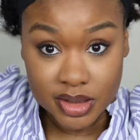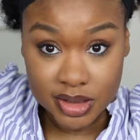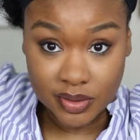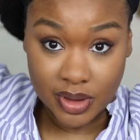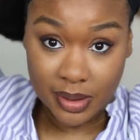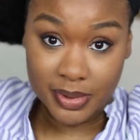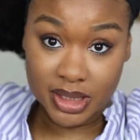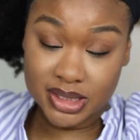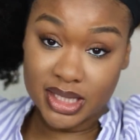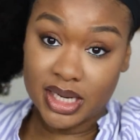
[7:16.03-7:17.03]
So now I'm
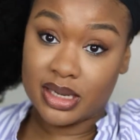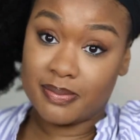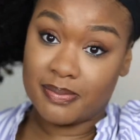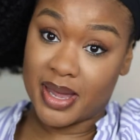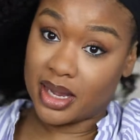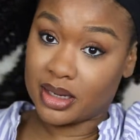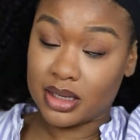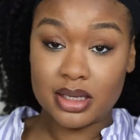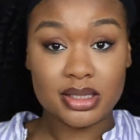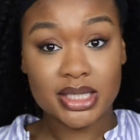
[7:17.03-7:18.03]
gonna take it
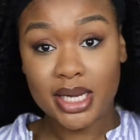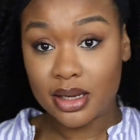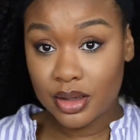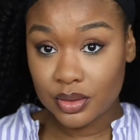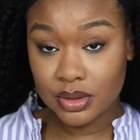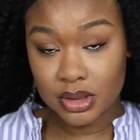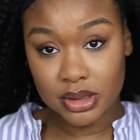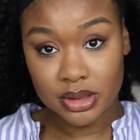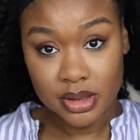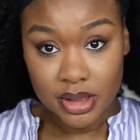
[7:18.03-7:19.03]
back down,
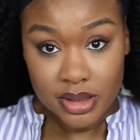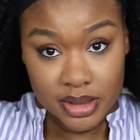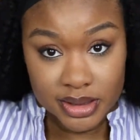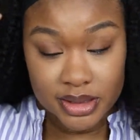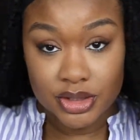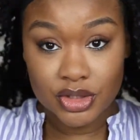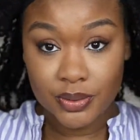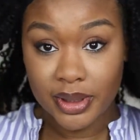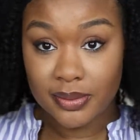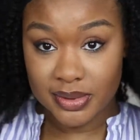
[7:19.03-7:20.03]
since
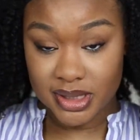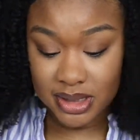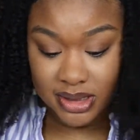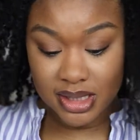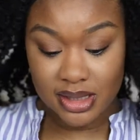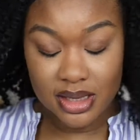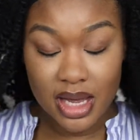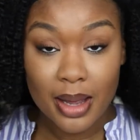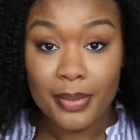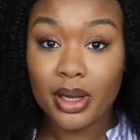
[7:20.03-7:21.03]
you were able to see
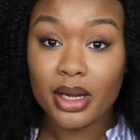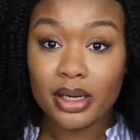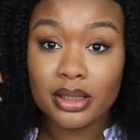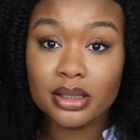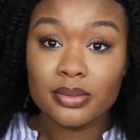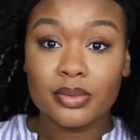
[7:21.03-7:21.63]
that part.